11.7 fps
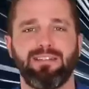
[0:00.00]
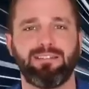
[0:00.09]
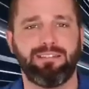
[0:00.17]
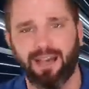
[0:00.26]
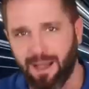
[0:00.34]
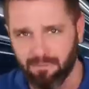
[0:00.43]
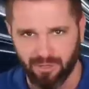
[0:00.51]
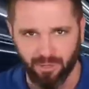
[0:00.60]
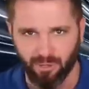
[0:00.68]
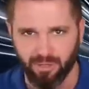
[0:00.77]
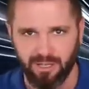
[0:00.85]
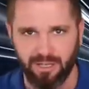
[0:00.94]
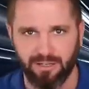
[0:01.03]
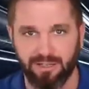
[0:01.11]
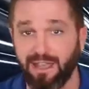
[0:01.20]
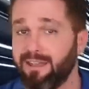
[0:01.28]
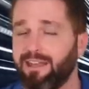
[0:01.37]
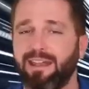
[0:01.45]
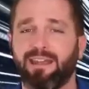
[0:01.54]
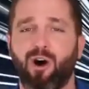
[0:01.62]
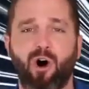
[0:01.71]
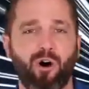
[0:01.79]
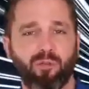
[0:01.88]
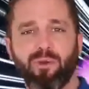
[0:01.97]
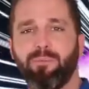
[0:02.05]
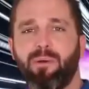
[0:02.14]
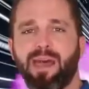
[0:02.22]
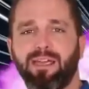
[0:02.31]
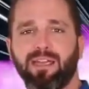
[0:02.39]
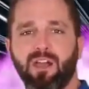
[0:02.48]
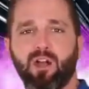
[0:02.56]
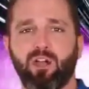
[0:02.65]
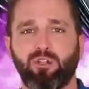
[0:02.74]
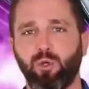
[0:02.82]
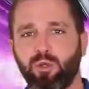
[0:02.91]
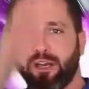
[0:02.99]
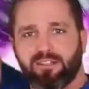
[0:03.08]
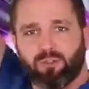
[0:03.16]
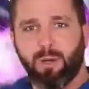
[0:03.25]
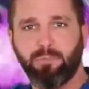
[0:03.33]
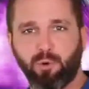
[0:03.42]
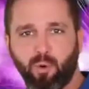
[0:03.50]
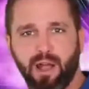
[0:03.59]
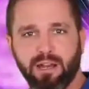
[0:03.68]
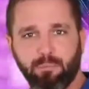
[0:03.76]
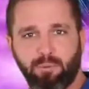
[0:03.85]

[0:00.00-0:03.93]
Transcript: the Time DeLorean and heading all the way back to the script writing